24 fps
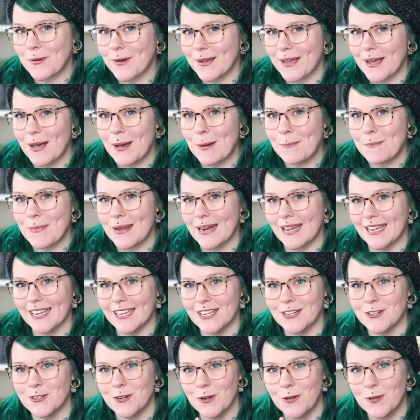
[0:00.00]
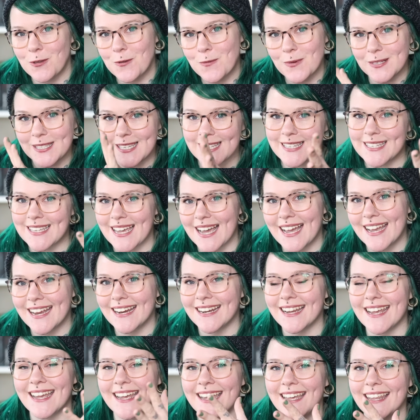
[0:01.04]
boy up and I can show you what's
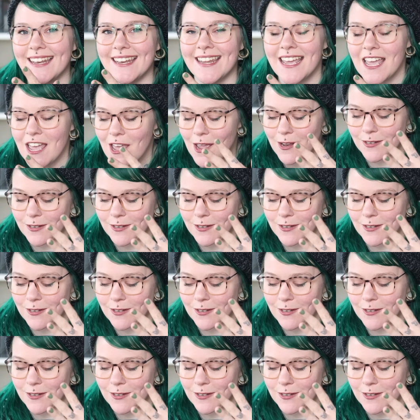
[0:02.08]
inside and